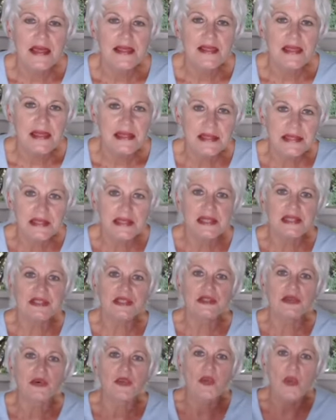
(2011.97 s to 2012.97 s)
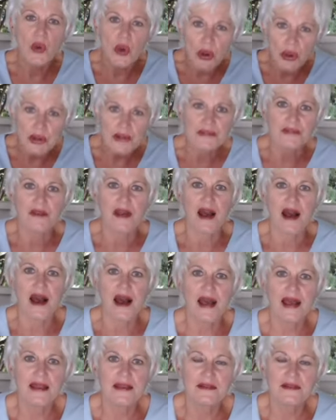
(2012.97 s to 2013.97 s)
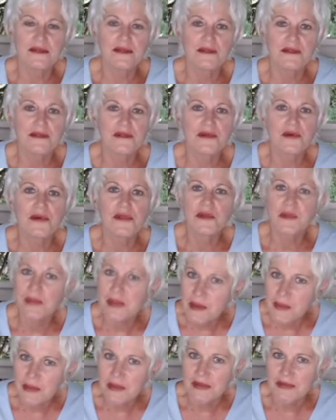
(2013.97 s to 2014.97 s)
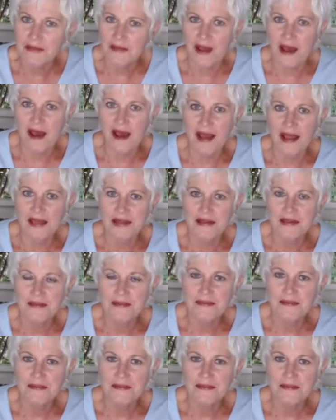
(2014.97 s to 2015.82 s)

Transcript: This is the Word of God for the people of God.